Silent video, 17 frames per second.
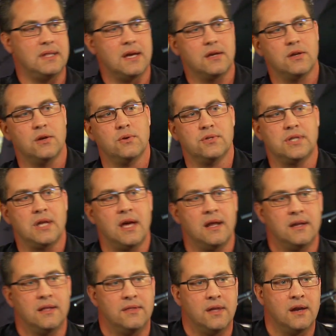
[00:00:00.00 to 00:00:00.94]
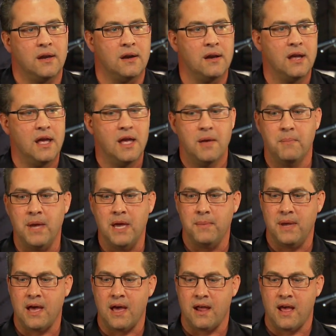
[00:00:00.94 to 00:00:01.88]
that goes on in there. Okay.
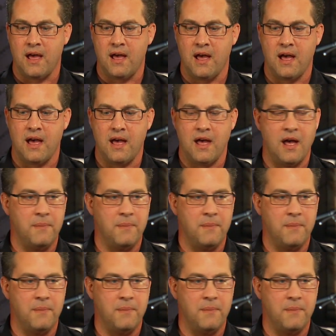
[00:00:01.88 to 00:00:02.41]
Maybe I,